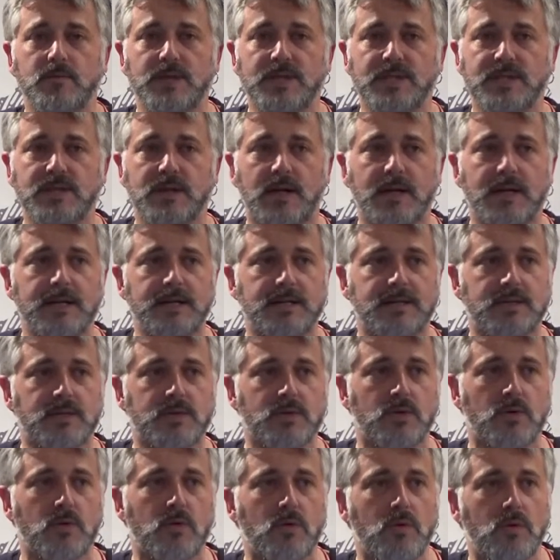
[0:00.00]
we start
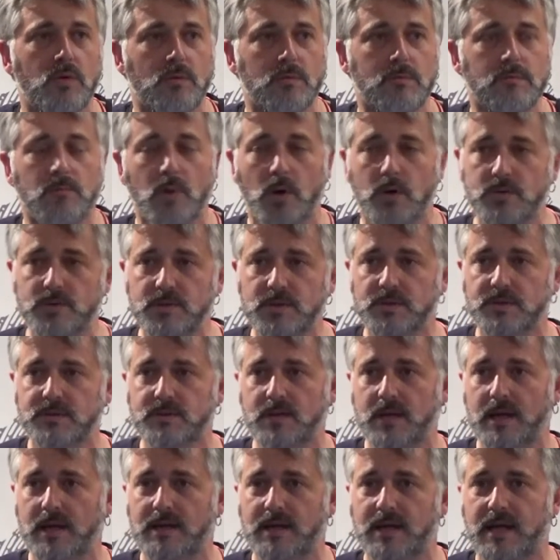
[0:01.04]
to mount
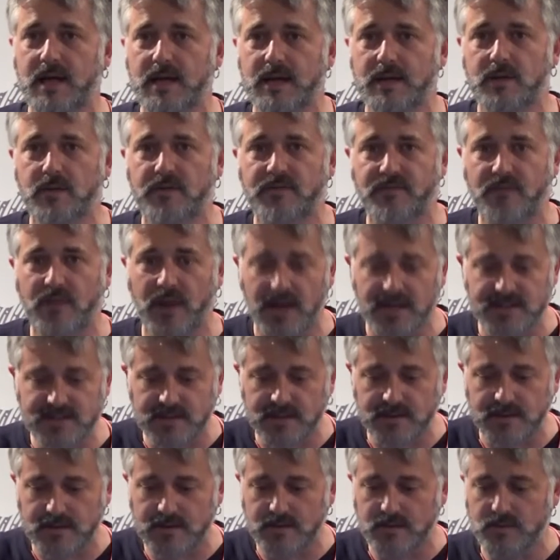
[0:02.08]
a kind of
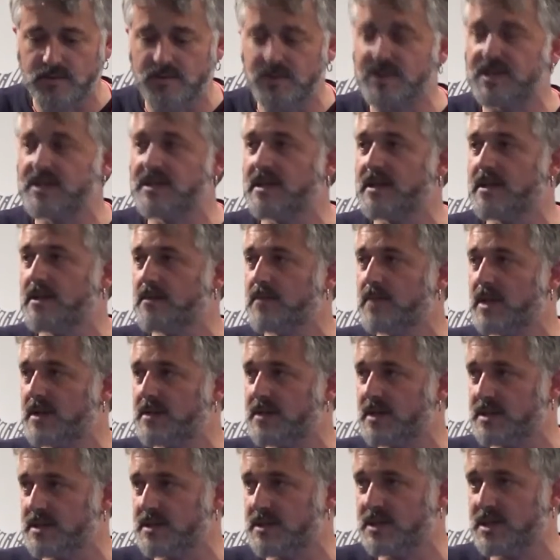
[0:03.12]
cluster on digital
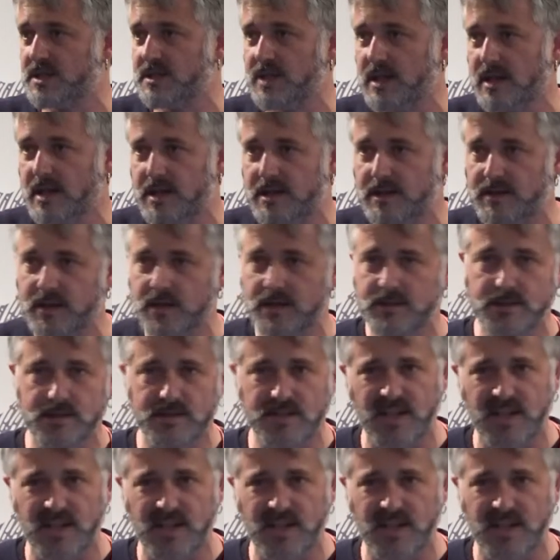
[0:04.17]
humanities and digital heritage.